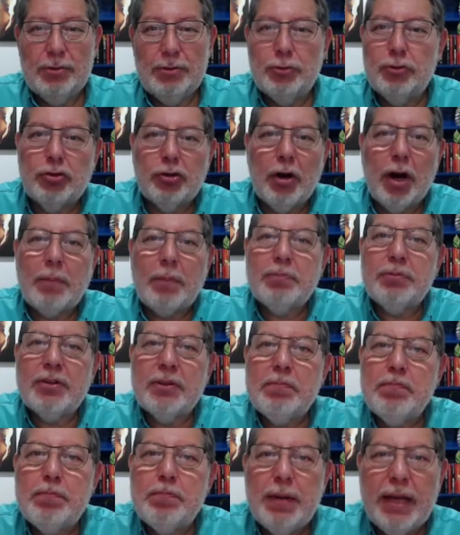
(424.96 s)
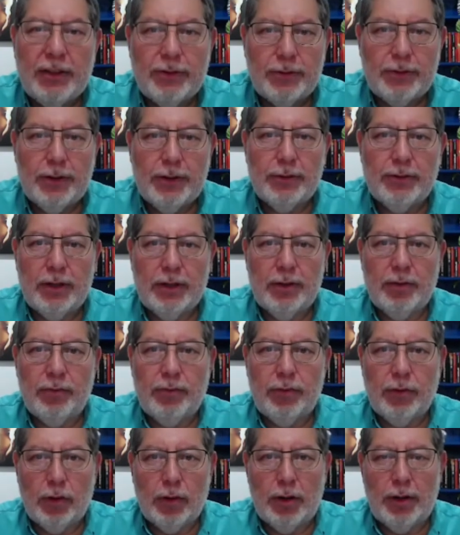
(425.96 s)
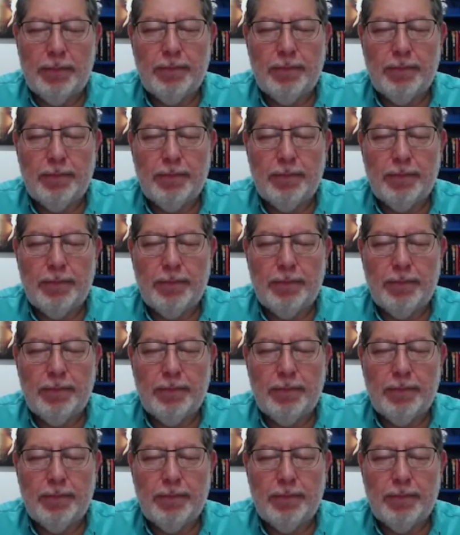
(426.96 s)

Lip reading: dropped some pencils on the floor.